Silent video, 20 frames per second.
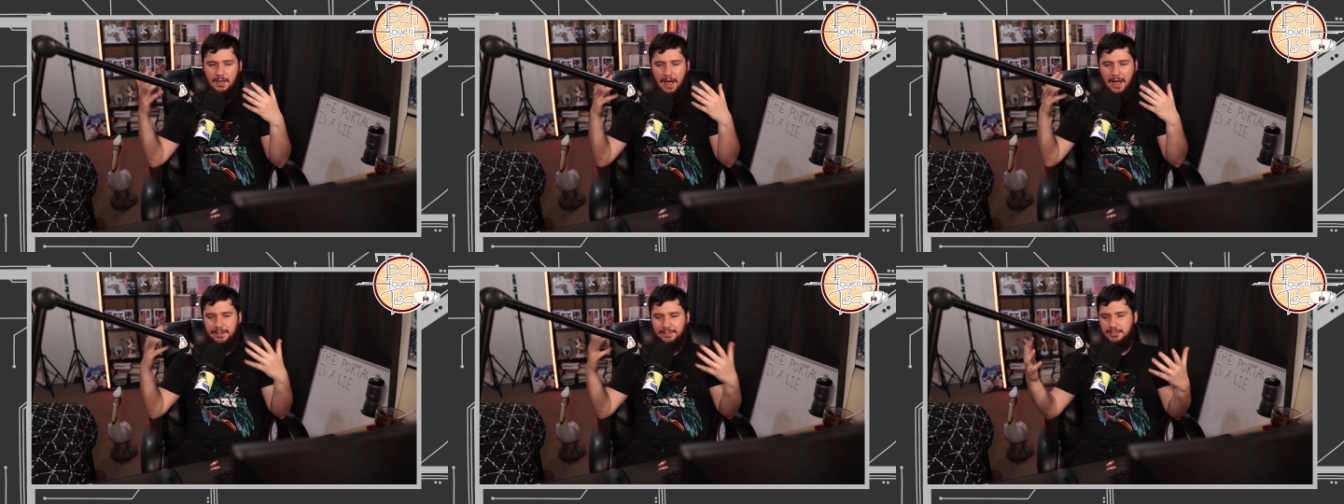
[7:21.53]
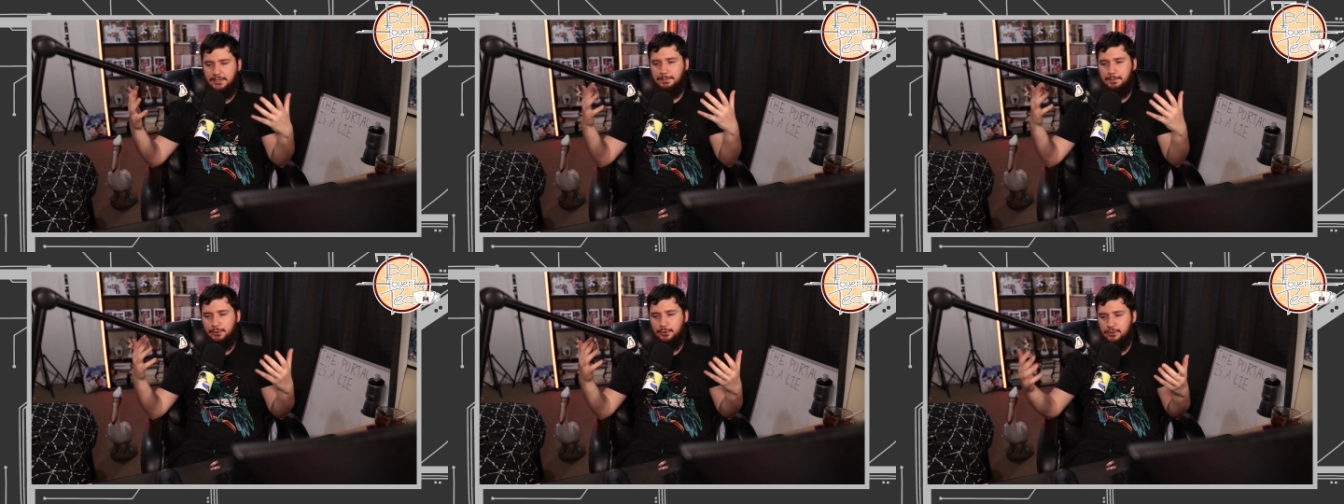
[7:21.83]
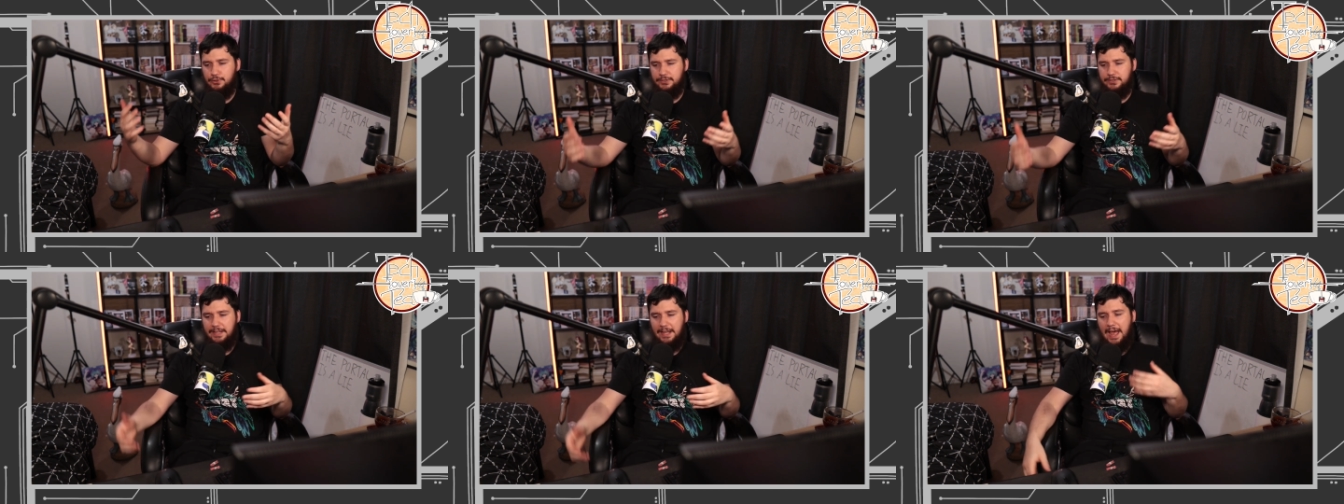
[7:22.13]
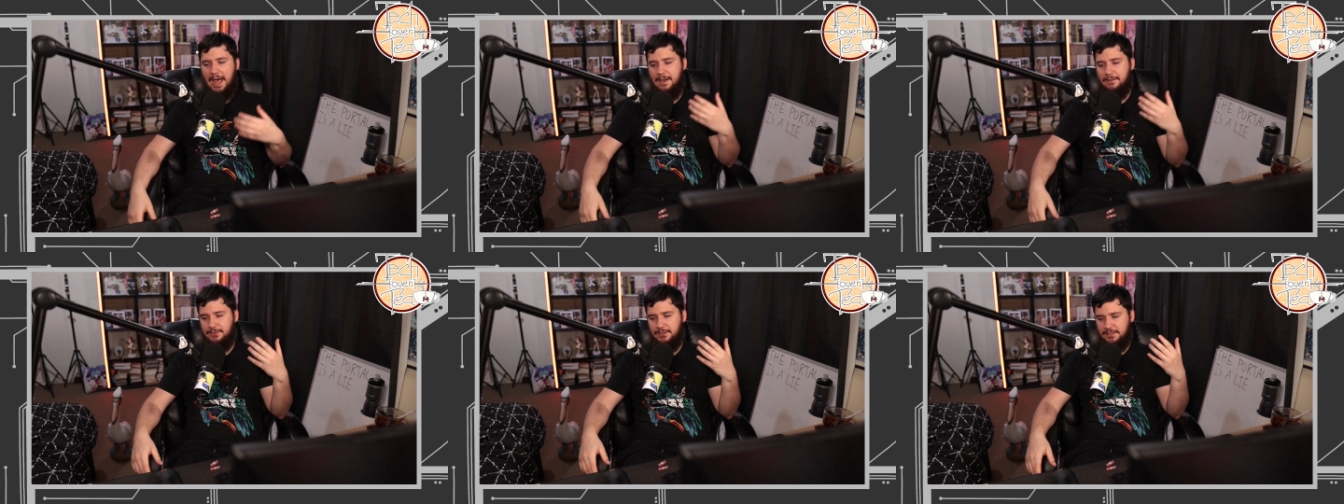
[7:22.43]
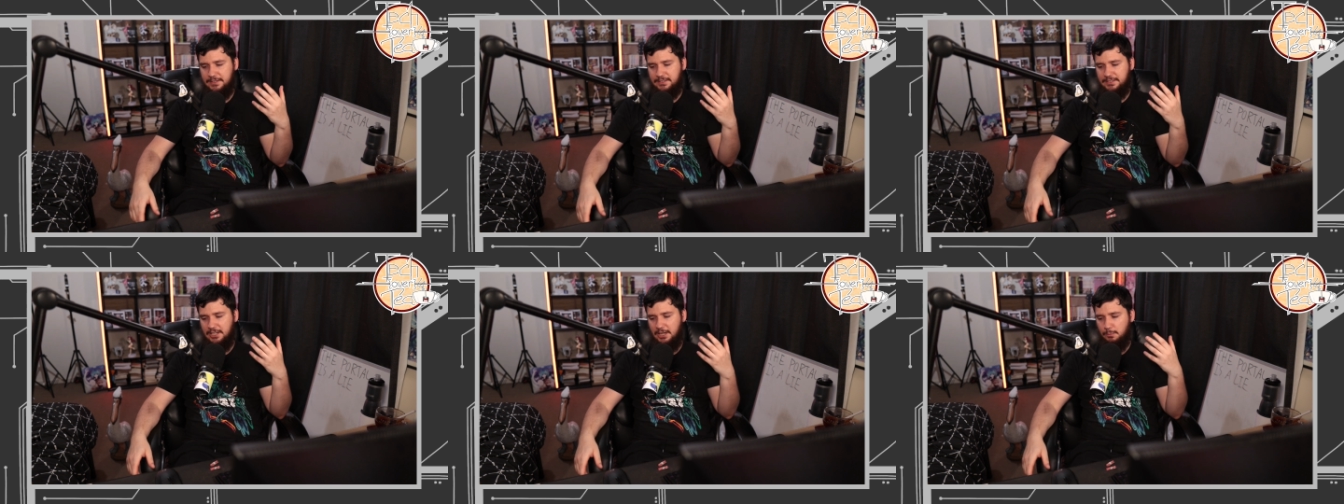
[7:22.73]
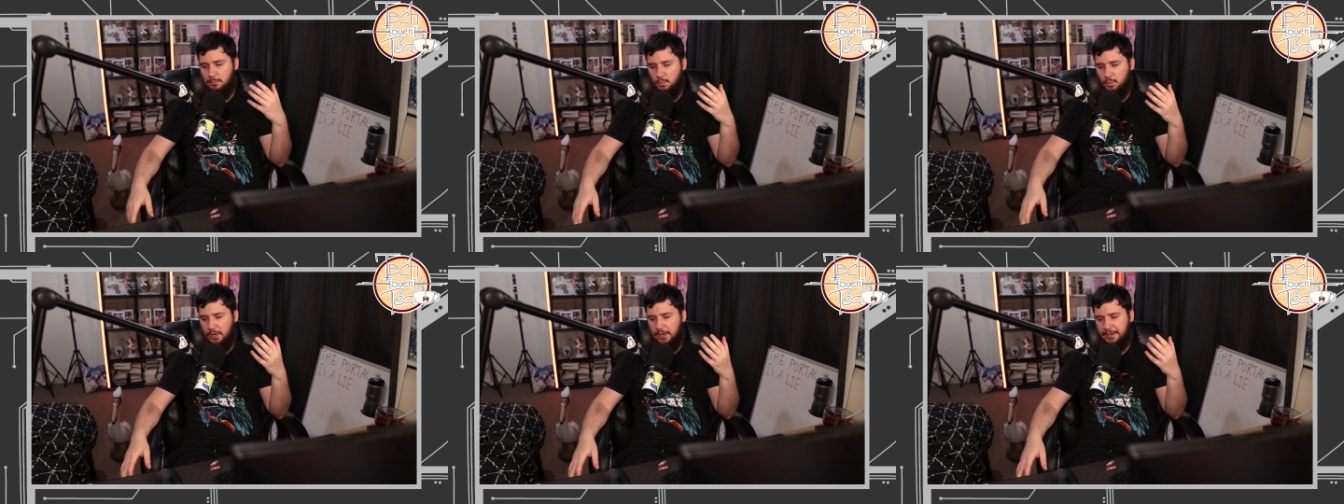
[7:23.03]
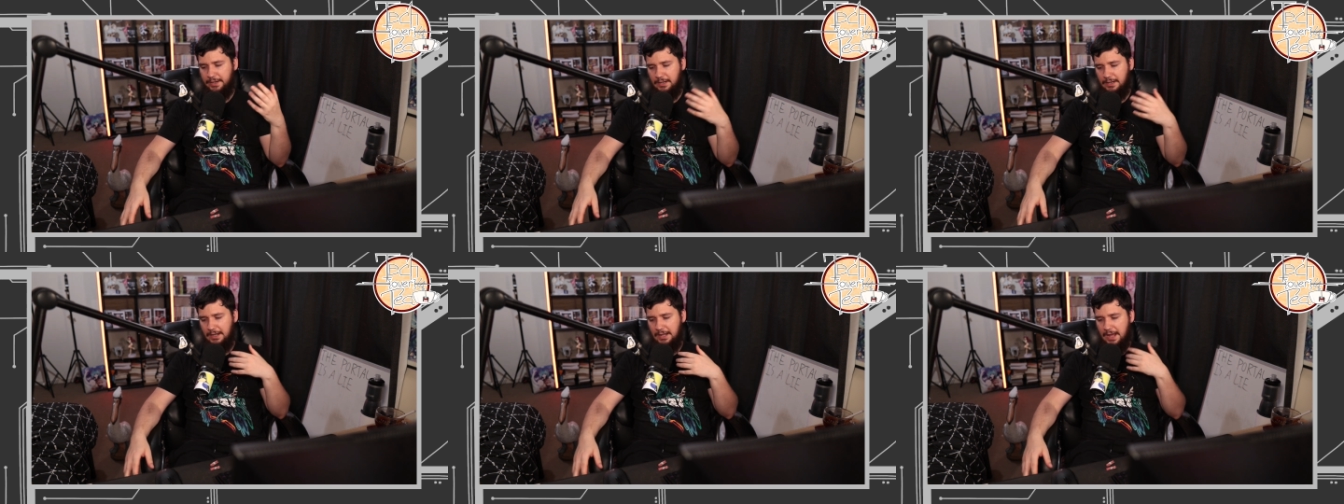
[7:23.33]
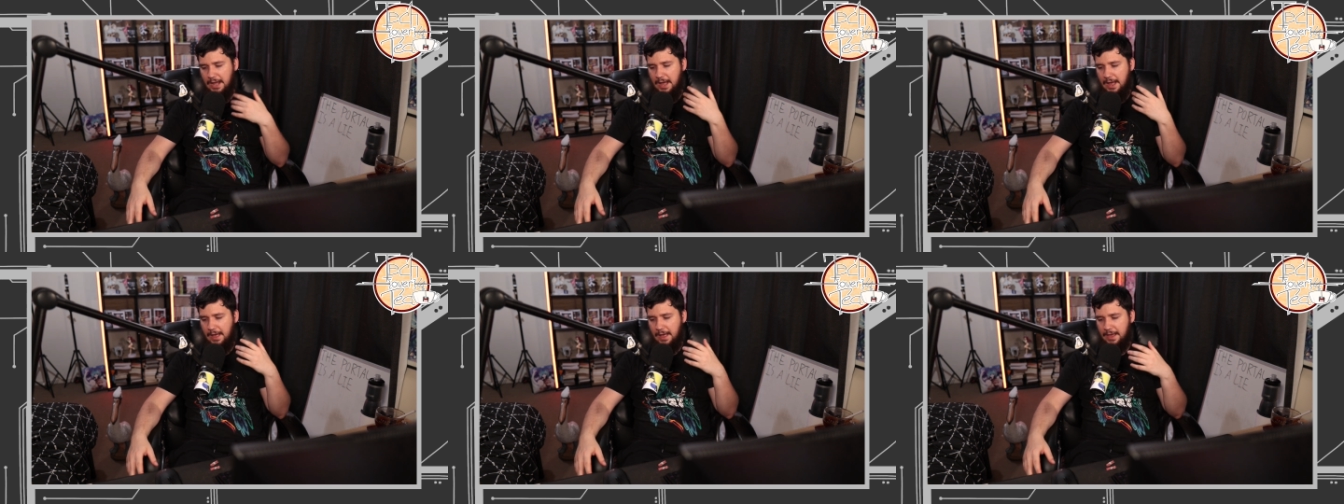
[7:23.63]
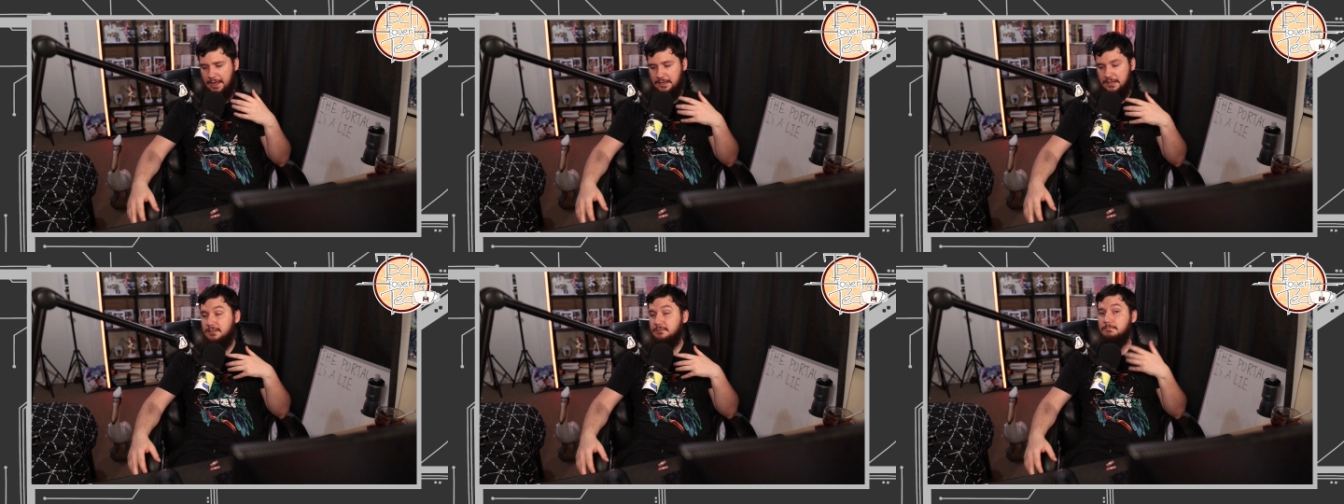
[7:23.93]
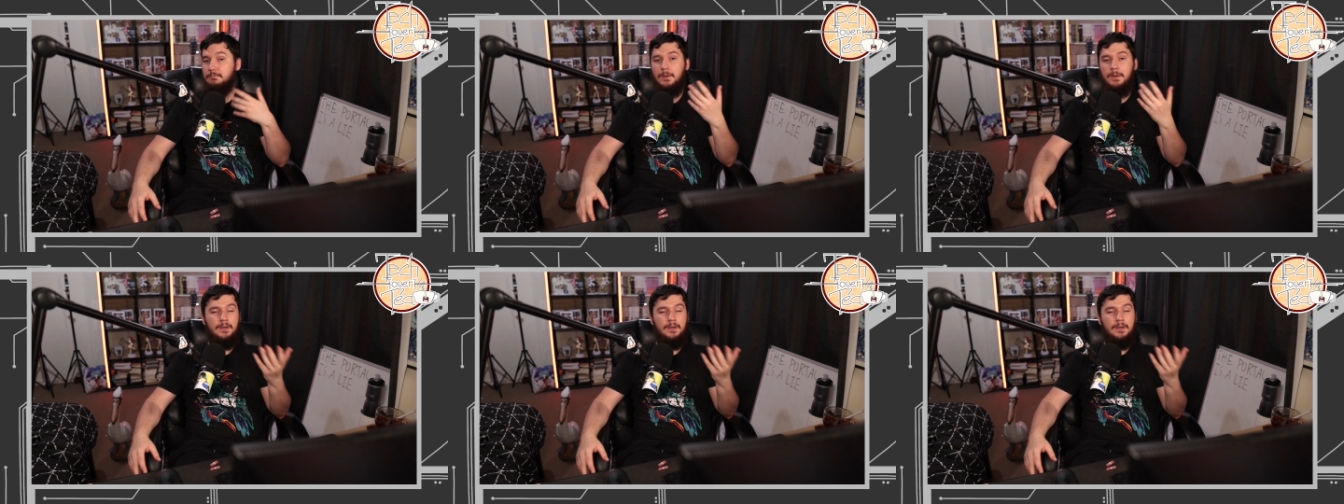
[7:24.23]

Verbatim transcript: as opposed to having someone like,